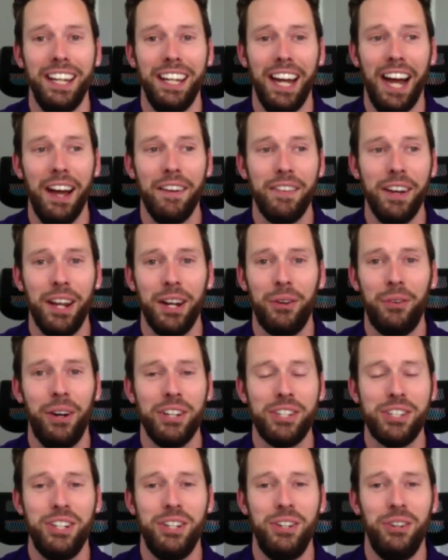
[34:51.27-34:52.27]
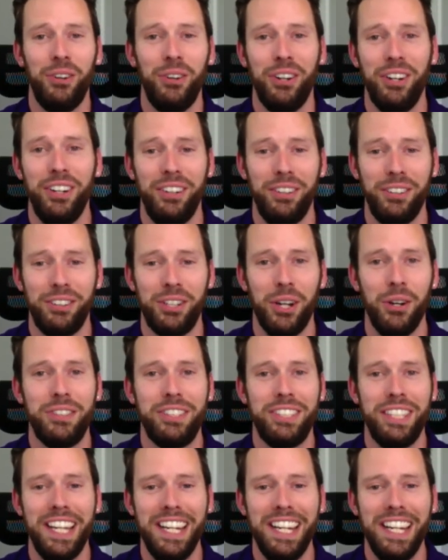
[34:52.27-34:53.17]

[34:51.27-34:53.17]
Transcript: I've got a question, or don't say